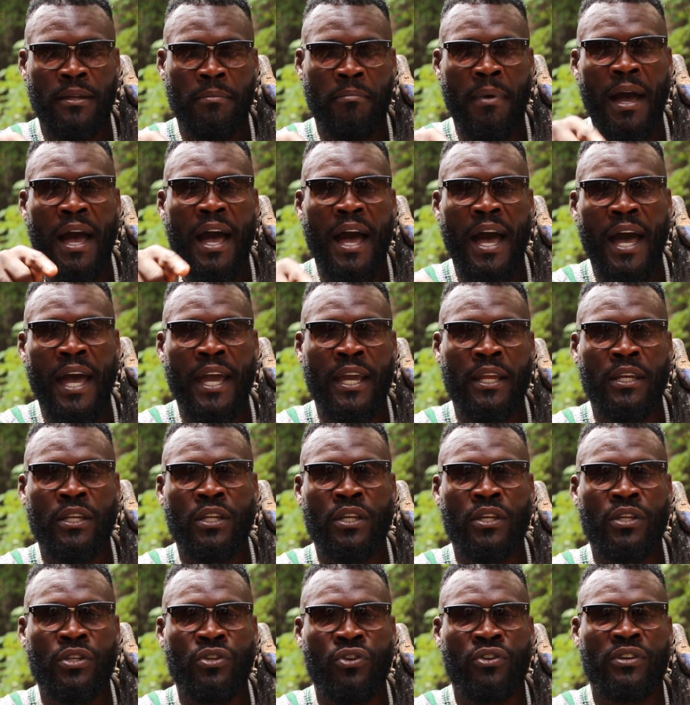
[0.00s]
behind
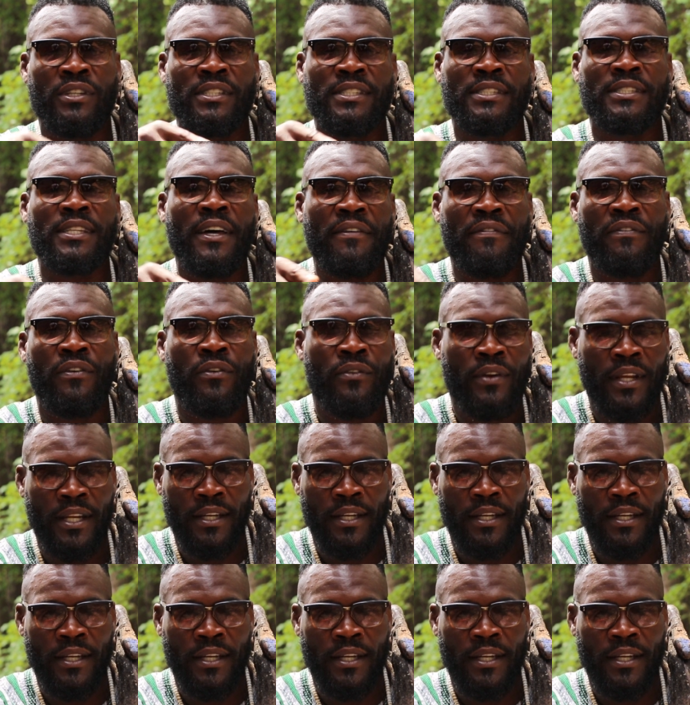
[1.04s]
your suffering.